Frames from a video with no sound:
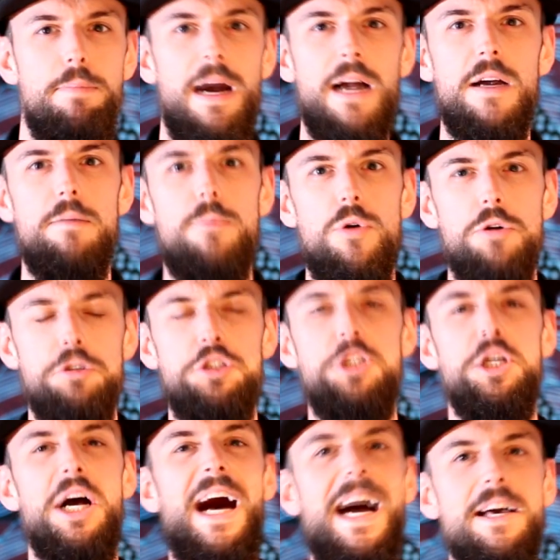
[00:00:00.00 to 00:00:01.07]
back a more
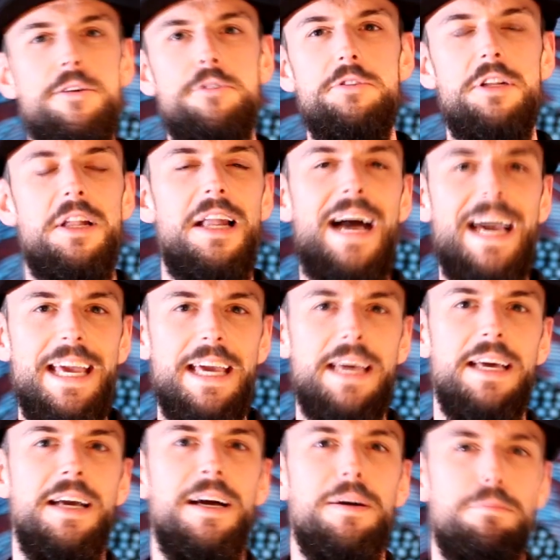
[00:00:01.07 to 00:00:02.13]
childlike
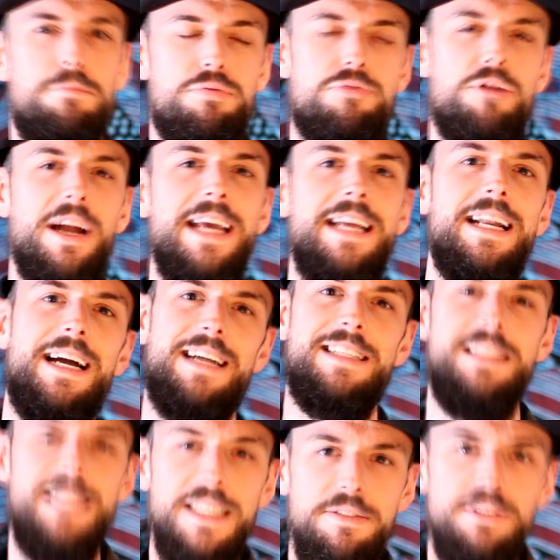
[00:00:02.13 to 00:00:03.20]
brain
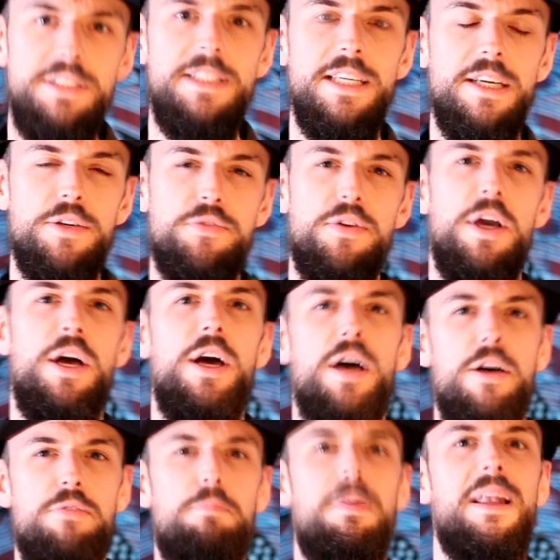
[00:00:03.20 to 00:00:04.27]
activity of
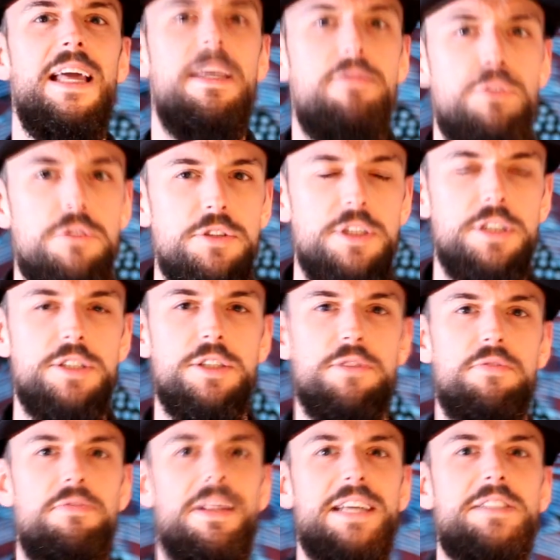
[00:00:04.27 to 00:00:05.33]
playfulness, of
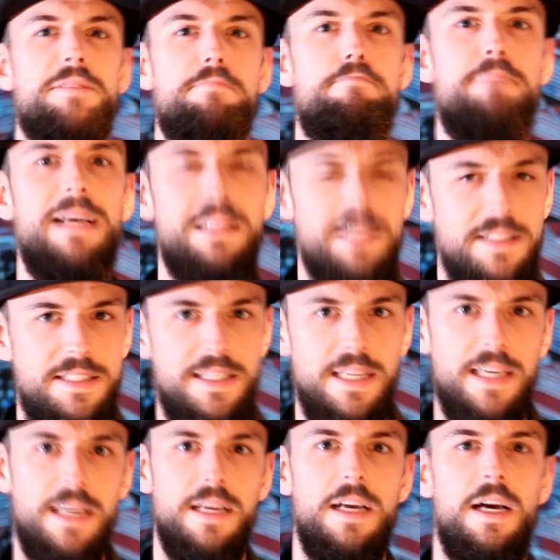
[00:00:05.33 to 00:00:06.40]

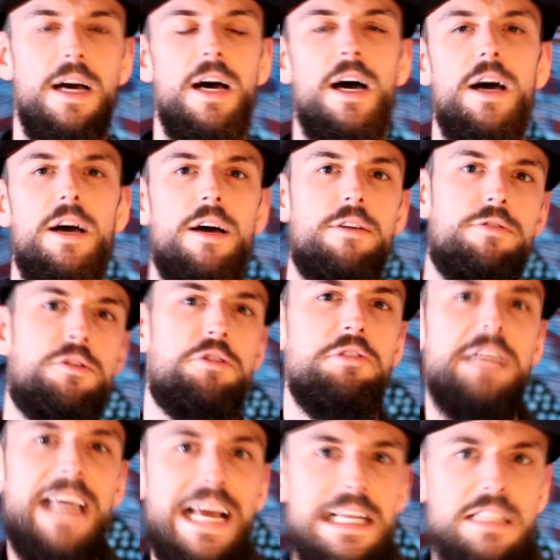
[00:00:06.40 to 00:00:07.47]
flexibility, of
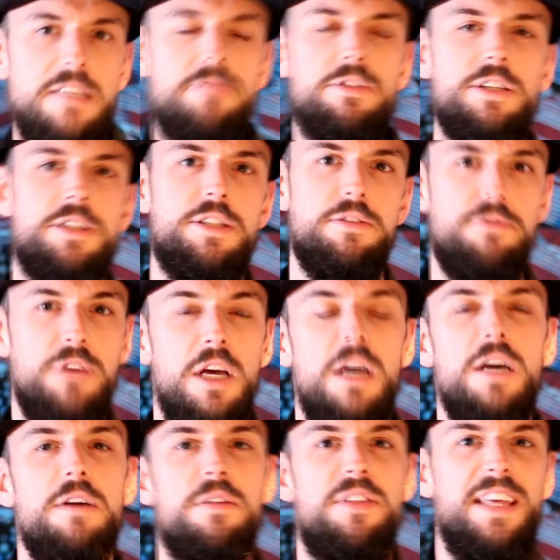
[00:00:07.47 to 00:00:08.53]
creativeness, of
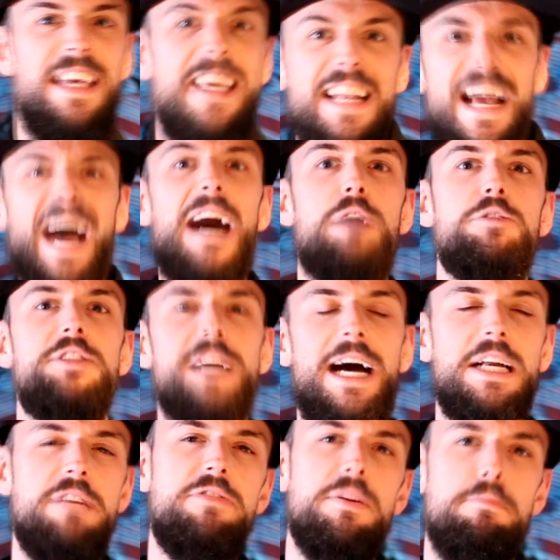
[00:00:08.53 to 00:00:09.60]
thinking
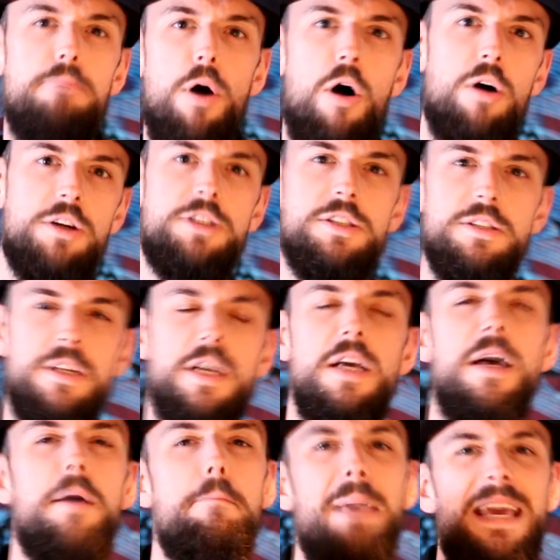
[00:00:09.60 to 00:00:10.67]
outside of the box and
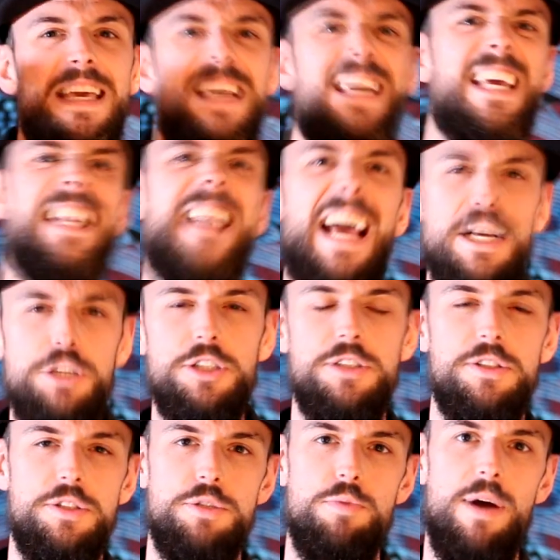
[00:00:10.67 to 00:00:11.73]
making
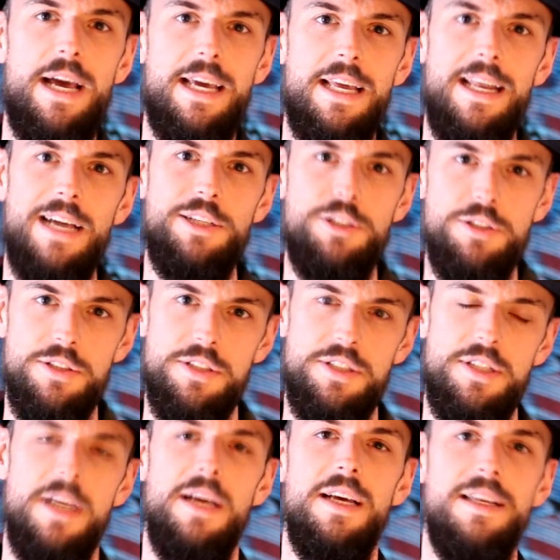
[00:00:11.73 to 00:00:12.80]
connections where
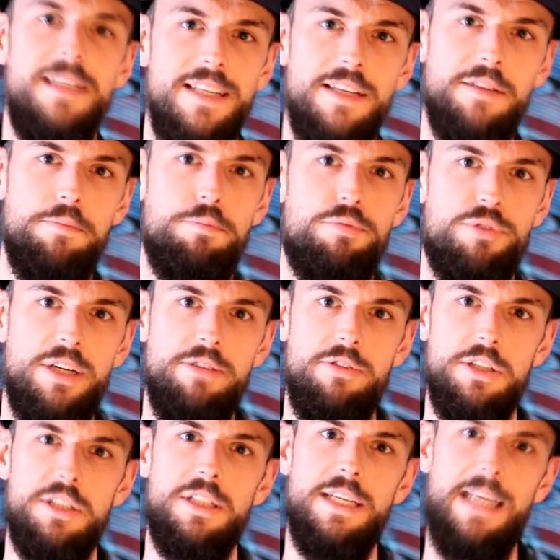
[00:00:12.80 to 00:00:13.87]
connections didn't
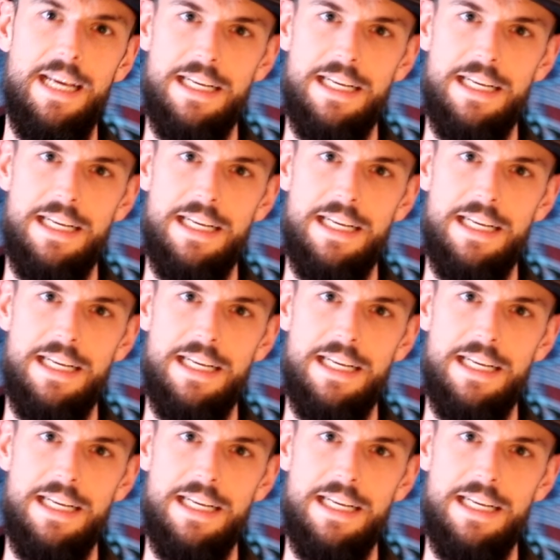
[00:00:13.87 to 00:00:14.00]
previously